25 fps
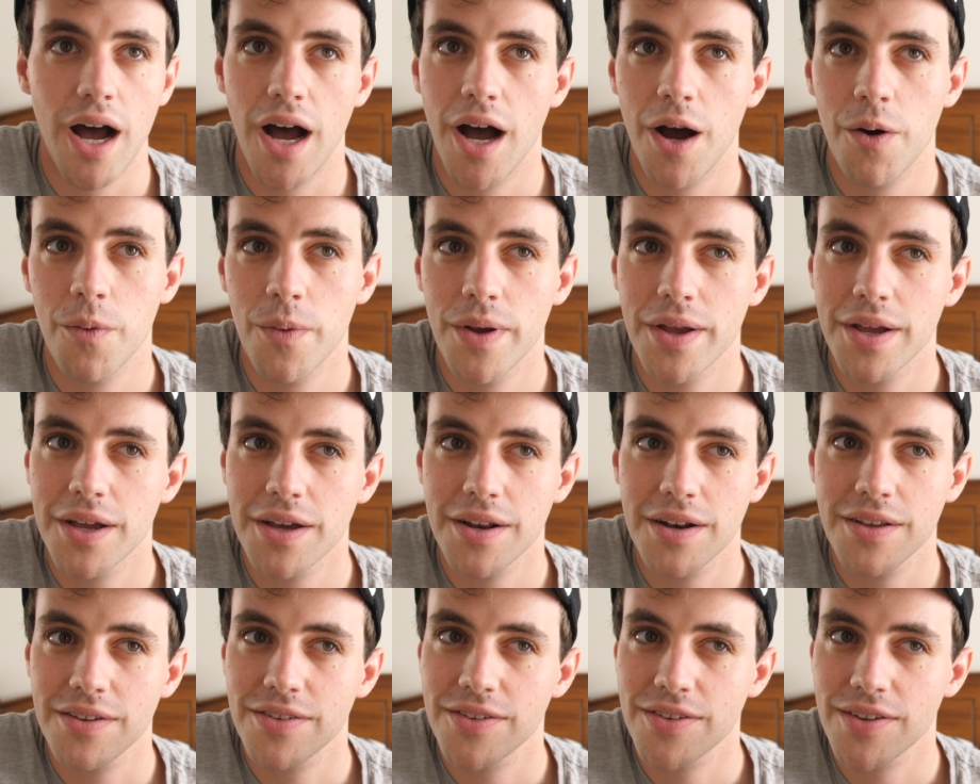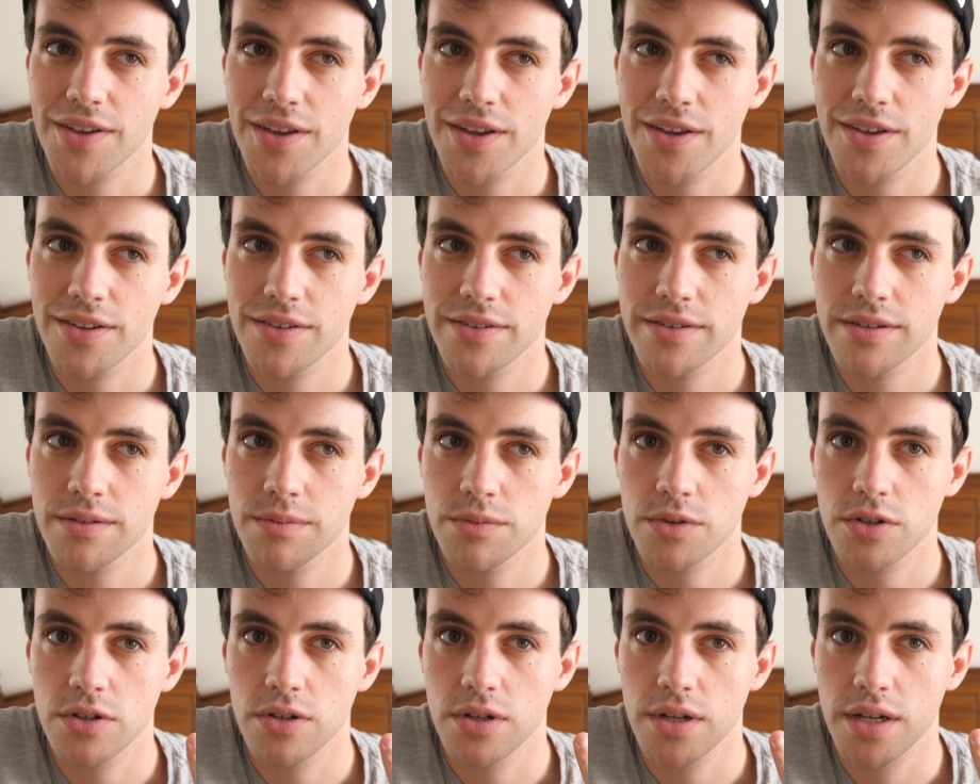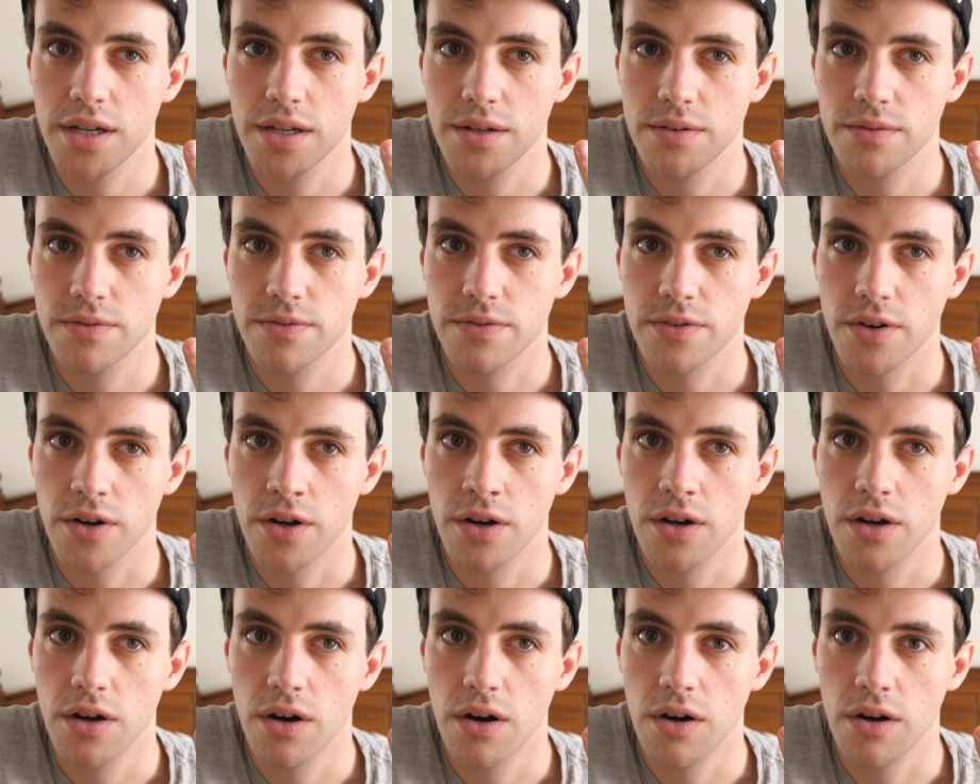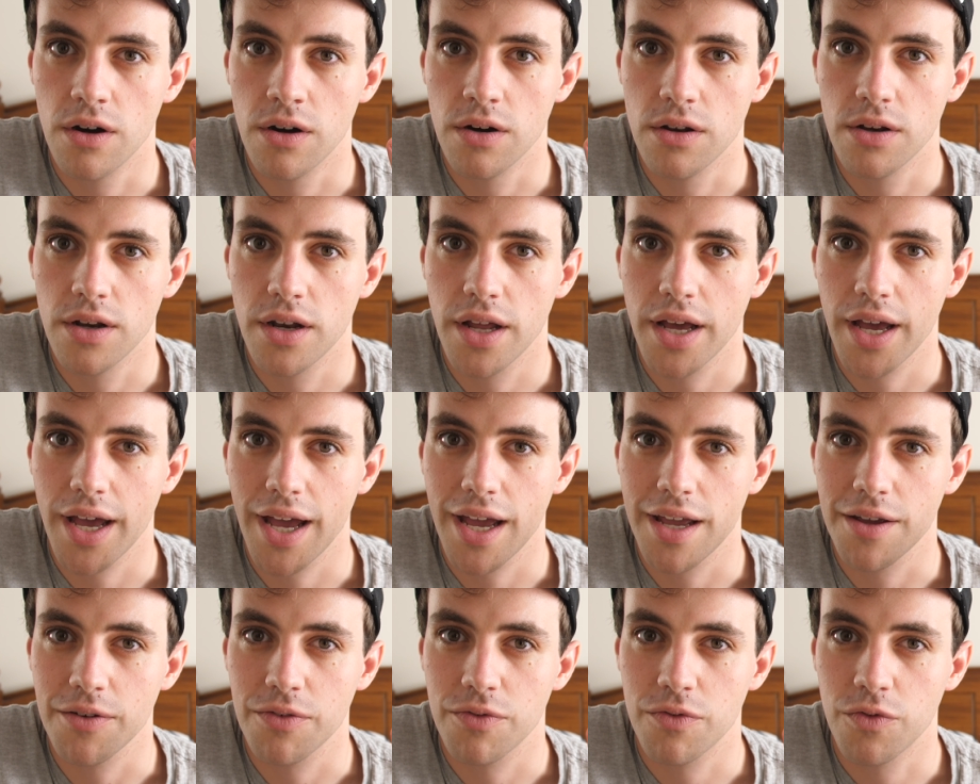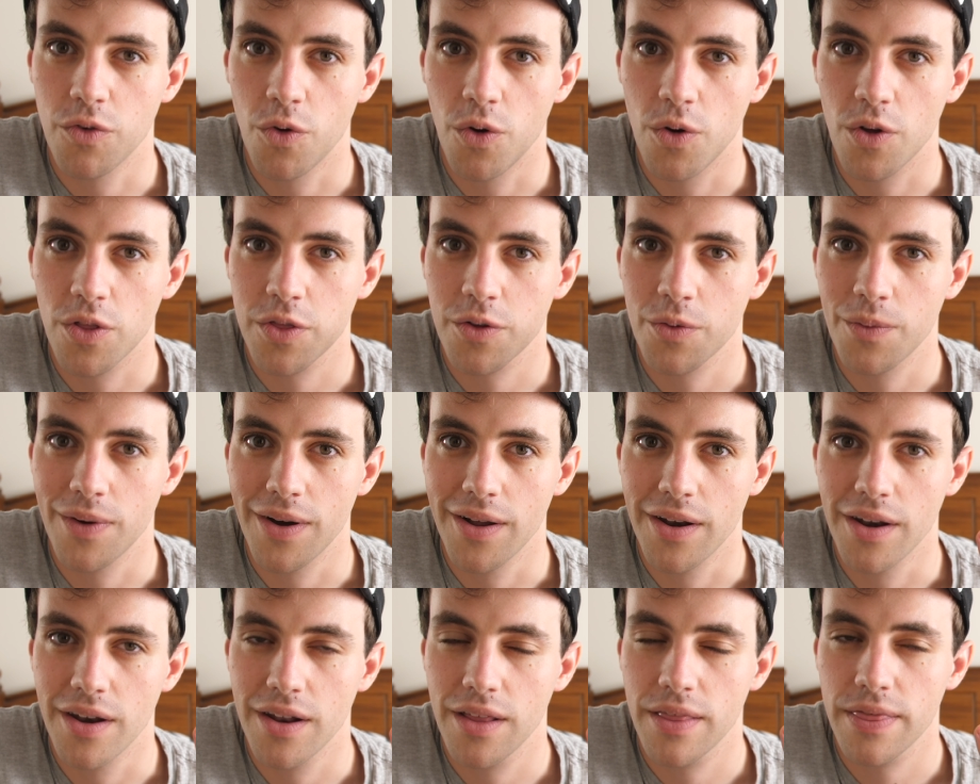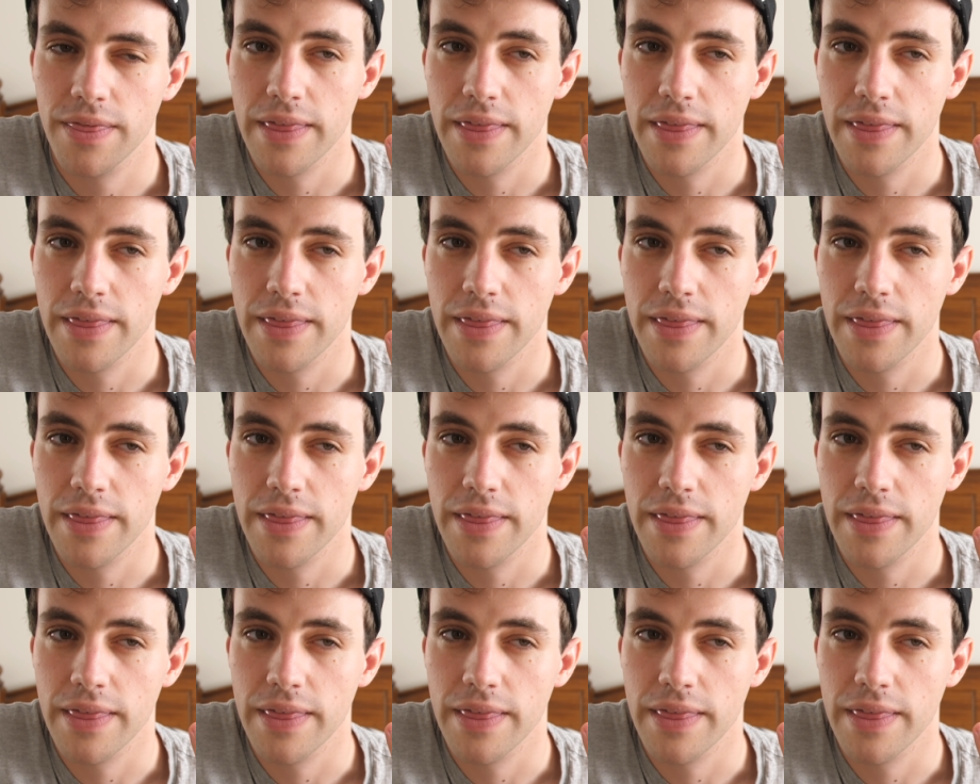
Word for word: Are we gonna see some new info on a fourth one?